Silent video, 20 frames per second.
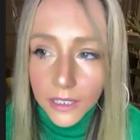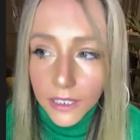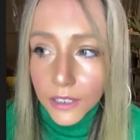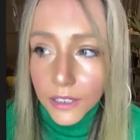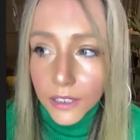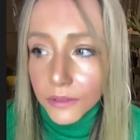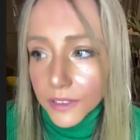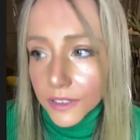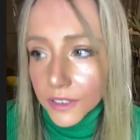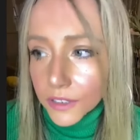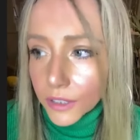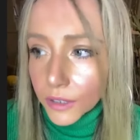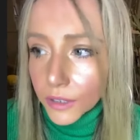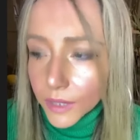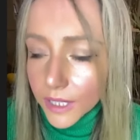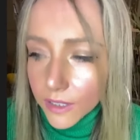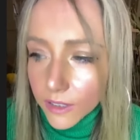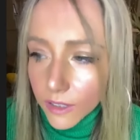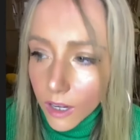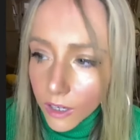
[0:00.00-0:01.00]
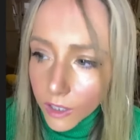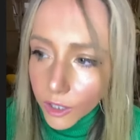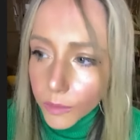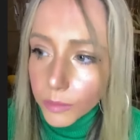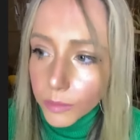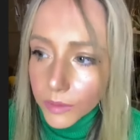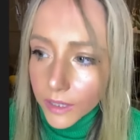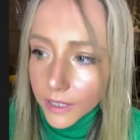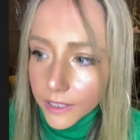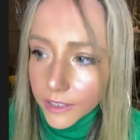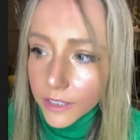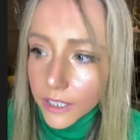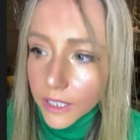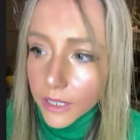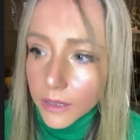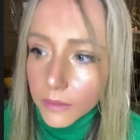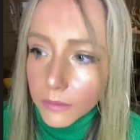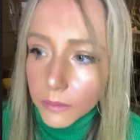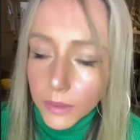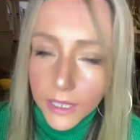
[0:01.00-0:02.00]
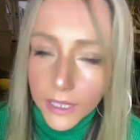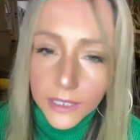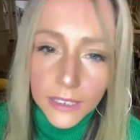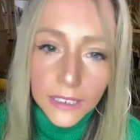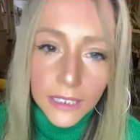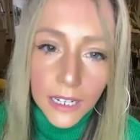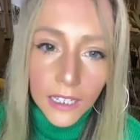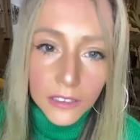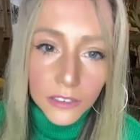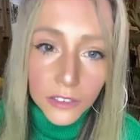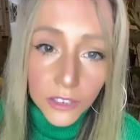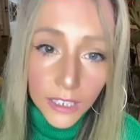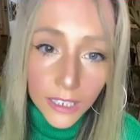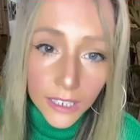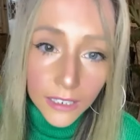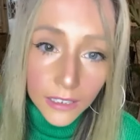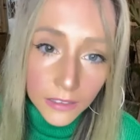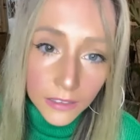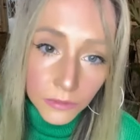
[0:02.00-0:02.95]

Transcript: He was, a soccer player. He played in Anderlecht,